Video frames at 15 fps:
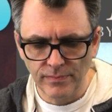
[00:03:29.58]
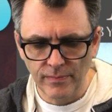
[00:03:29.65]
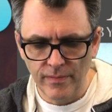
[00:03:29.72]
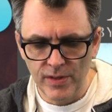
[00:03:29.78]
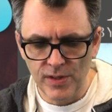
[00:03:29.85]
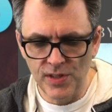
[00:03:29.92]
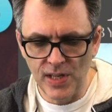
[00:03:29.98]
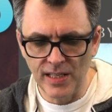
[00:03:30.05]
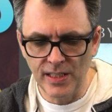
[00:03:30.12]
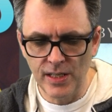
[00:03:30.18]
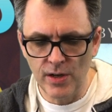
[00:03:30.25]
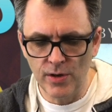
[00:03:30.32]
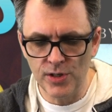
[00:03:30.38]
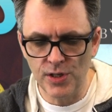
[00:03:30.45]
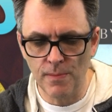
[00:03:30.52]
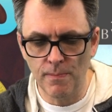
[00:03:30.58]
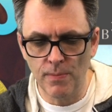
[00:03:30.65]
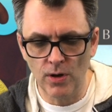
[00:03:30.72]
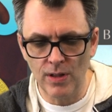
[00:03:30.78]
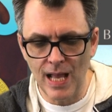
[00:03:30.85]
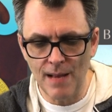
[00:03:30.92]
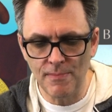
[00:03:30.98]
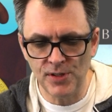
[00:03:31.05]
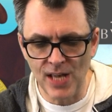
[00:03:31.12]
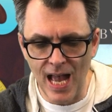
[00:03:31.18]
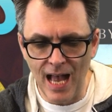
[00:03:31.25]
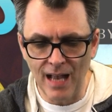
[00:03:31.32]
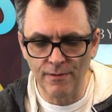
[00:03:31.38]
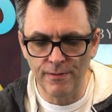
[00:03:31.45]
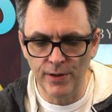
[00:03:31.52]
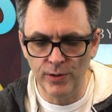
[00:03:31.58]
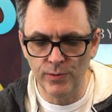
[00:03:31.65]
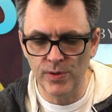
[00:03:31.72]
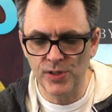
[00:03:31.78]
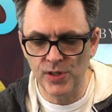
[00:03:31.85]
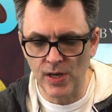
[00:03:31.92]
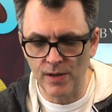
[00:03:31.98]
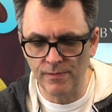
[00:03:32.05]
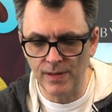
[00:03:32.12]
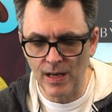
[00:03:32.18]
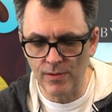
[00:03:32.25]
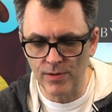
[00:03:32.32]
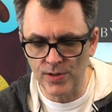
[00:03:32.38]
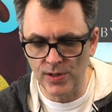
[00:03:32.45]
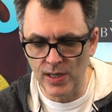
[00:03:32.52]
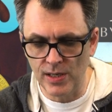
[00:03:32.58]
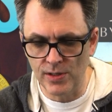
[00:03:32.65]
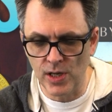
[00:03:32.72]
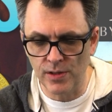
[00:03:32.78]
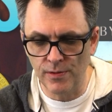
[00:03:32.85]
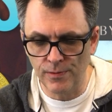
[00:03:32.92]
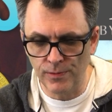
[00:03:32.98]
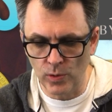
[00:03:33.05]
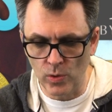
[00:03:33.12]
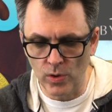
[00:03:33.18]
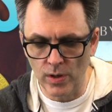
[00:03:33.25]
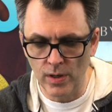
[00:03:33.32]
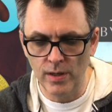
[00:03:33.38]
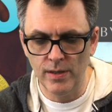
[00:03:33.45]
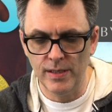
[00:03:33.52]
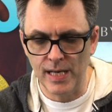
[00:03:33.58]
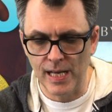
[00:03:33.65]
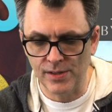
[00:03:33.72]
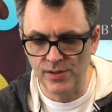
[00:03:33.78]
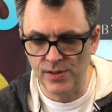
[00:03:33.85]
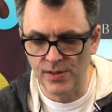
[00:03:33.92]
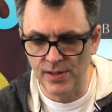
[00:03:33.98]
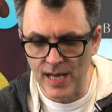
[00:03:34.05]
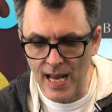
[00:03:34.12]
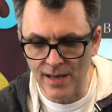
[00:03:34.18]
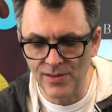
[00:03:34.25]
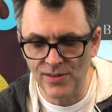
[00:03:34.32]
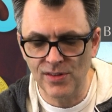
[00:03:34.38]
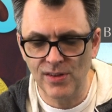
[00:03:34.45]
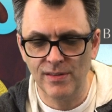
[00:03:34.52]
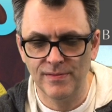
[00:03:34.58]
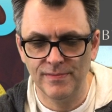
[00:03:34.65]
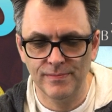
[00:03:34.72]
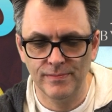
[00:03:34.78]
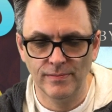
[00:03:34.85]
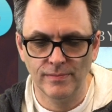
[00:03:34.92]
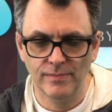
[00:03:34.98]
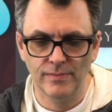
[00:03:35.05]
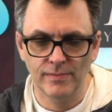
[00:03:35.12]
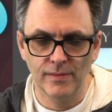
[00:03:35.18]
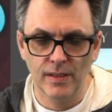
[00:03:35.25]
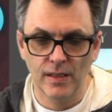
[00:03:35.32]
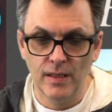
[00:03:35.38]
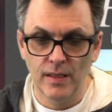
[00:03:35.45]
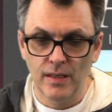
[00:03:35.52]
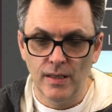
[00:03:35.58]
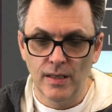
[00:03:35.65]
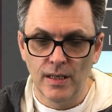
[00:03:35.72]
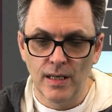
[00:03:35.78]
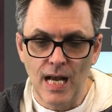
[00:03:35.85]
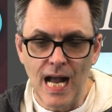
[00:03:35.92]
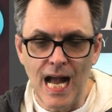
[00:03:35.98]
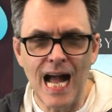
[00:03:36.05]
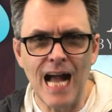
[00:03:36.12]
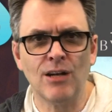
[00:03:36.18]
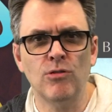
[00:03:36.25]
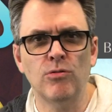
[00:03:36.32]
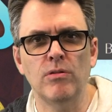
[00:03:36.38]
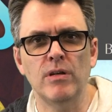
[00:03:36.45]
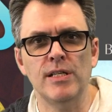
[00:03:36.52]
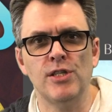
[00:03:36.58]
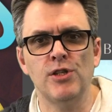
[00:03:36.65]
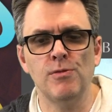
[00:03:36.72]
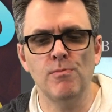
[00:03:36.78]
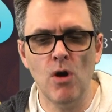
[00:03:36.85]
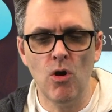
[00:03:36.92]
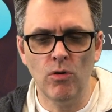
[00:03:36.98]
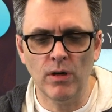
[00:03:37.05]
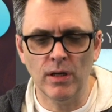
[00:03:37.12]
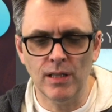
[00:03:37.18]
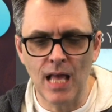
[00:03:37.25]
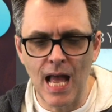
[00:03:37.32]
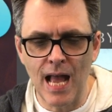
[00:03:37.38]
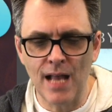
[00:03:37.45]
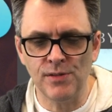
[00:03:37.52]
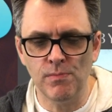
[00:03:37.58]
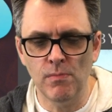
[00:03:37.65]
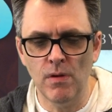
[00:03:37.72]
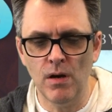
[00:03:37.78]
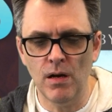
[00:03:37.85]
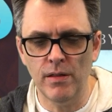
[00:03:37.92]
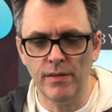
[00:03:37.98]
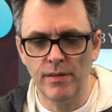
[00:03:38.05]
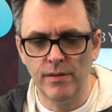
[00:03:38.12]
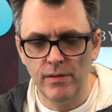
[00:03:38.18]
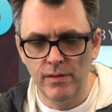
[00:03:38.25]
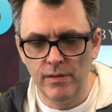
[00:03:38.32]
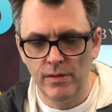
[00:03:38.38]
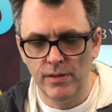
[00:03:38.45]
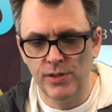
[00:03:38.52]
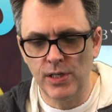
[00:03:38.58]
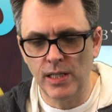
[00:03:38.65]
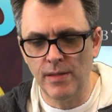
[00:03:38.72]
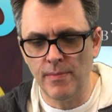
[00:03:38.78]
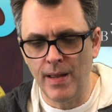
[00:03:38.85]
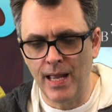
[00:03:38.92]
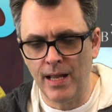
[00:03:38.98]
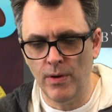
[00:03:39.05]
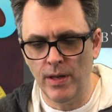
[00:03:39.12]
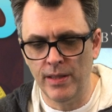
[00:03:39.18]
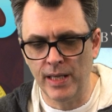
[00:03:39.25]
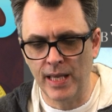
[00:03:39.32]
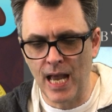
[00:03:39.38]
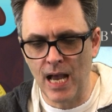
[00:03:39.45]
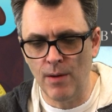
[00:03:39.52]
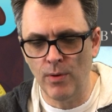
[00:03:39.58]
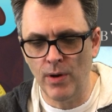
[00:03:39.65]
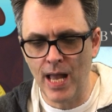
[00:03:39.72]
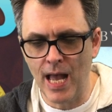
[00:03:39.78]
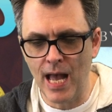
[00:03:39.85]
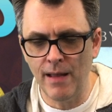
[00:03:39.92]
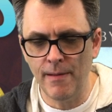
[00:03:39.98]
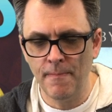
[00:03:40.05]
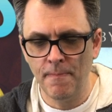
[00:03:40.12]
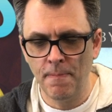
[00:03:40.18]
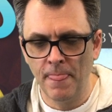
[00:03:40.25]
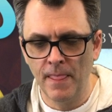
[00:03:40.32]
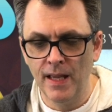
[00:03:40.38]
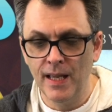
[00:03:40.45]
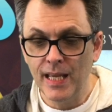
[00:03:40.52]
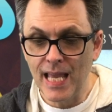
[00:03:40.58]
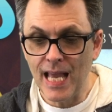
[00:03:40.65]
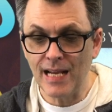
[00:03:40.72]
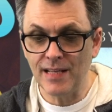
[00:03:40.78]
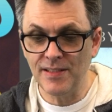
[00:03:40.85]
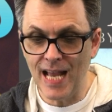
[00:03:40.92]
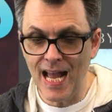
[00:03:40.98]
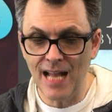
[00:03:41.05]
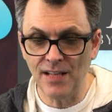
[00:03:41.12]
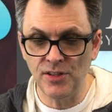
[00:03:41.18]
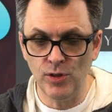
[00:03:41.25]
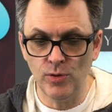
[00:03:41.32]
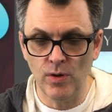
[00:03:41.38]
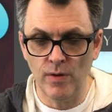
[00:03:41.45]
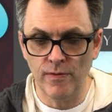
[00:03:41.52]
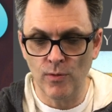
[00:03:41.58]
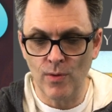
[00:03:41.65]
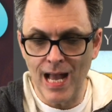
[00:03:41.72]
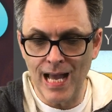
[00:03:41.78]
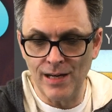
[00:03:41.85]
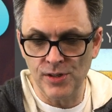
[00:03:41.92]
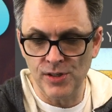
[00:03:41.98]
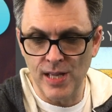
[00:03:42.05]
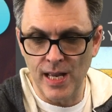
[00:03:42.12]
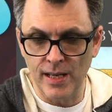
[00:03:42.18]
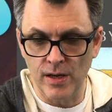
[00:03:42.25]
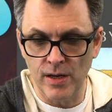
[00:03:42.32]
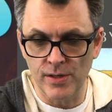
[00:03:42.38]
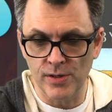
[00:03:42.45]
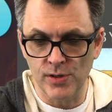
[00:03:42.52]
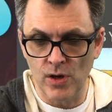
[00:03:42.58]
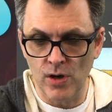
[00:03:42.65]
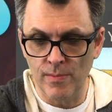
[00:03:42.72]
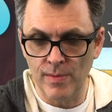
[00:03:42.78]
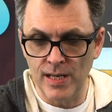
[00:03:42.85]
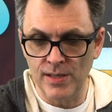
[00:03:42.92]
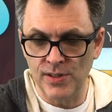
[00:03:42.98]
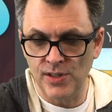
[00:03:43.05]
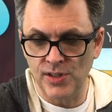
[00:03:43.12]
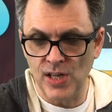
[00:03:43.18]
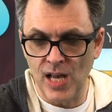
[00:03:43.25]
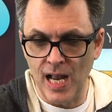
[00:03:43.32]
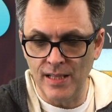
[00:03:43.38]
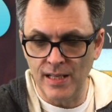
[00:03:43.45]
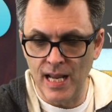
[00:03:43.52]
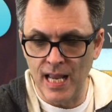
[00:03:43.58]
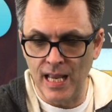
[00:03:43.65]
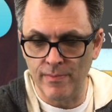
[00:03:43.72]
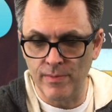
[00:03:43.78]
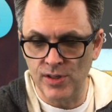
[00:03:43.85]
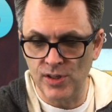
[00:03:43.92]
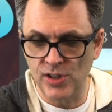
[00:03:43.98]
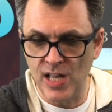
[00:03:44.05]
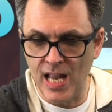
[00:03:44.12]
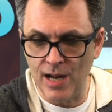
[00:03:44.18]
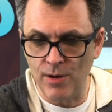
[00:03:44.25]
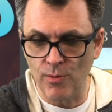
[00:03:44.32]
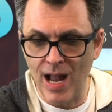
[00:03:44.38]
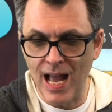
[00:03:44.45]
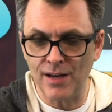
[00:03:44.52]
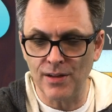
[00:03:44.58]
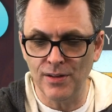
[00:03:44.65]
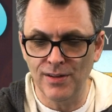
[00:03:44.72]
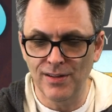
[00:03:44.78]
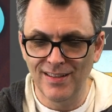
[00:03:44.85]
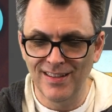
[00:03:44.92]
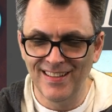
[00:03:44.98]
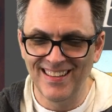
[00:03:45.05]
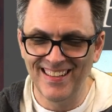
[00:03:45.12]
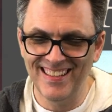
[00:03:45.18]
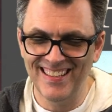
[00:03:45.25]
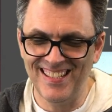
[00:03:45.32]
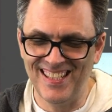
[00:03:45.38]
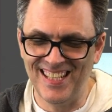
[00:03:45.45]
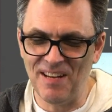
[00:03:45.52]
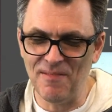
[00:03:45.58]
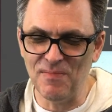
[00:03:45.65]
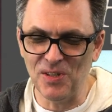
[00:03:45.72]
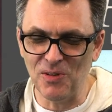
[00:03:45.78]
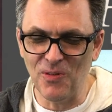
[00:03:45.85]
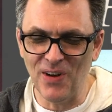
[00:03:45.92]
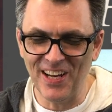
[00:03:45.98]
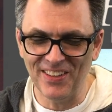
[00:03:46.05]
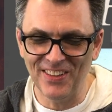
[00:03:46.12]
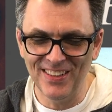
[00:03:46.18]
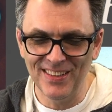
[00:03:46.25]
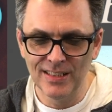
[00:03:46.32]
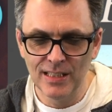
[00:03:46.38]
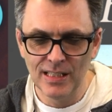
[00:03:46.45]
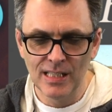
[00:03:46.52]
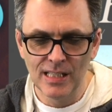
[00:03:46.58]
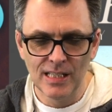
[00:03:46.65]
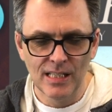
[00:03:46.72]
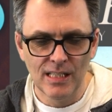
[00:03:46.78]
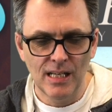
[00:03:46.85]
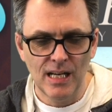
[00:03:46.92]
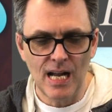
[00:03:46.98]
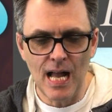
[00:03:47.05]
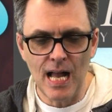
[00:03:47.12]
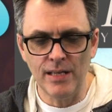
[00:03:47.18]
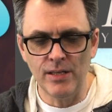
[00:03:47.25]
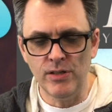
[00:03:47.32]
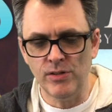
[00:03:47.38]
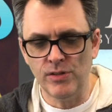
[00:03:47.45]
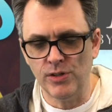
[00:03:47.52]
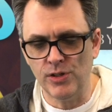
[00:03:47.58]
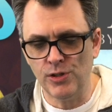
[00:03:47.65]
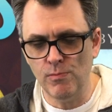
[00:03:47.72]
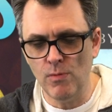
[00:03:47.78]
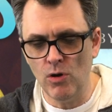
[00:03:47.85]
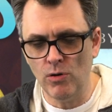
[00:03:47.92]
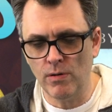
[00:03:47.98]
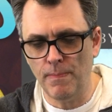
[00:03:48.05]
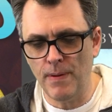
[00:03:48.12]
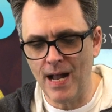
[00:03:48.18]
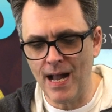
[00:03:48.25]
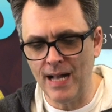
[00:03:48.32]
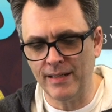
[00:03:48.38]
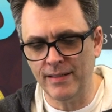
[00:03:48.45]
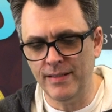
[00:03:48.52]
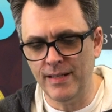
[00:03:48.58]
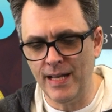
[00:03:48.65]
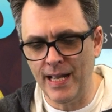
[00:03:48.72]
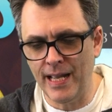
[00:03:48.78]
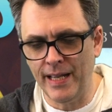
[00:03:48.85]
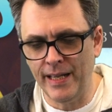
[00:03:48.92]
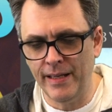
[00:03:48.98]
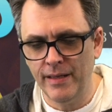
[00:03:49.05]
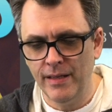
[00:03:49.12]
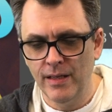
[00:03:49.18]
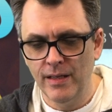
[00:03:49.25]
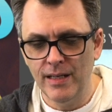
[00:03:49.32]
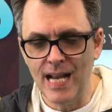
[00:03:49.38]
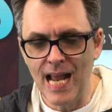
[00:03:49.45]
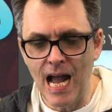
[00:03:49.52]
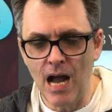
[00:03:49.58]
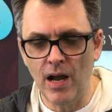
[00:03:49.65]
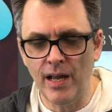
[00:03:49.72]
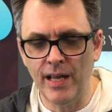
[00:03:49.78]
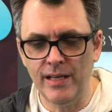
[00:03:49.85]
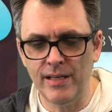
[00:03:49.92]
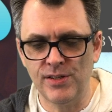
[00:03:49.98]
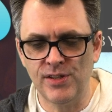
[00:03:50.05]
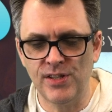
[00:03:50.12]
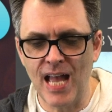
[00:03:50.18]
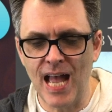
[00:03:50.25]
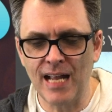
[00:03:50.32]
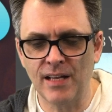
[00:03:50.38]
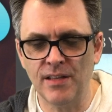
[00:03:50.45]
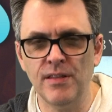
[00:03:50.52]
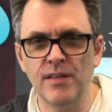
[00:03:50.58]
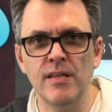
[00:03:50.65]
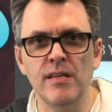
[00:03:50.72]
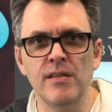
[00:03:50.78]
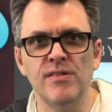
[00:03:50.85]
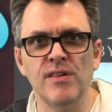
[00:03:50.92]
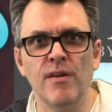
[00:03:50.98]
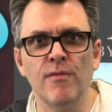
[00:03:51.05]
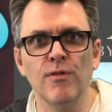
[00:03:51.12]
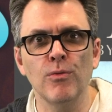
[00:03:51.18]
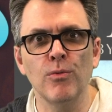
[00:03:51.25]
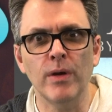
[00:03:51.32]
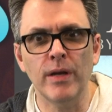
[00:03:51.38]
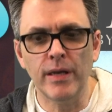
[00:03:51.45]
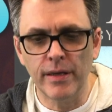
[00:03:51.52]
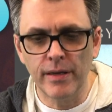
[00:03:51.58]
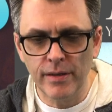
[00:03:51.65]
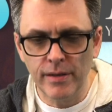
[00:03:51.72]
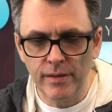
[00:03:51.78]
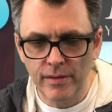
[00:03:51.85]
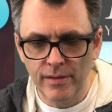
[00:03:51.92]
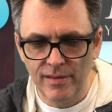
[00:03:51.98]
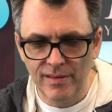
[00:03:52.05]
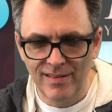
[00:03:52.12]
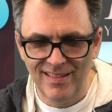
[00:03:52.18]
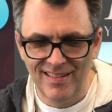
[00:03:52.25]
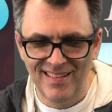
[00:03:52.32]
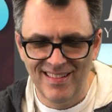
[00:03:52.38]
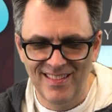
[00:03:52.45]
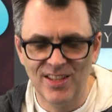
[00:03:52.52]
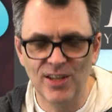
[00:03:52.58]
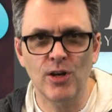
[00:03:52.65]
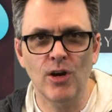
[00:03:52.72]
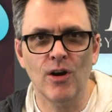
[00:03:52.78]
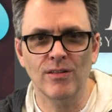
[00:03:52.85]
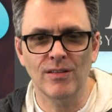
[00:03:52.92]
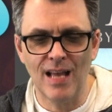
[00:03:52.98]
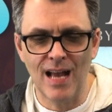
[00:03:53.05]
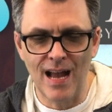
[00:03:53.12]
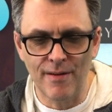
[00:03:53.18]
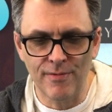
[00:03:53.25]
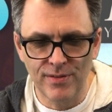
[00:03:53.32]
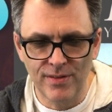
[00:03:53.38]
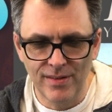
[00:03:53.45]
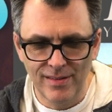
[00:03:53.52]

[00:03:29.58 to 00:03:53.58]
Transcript: Stanley noticed a burlap sack filled with sunflower seeds on the floor next to the desk. "I quit smoking last month," said the man in the cowboy hat. He had a tattoo of a rattlesnake on his arm, and as he signed the name, the snake rattle seemed to wiggle. "I used to smoke a pack a day. Now I eat a sack of these every week." The guard laughed.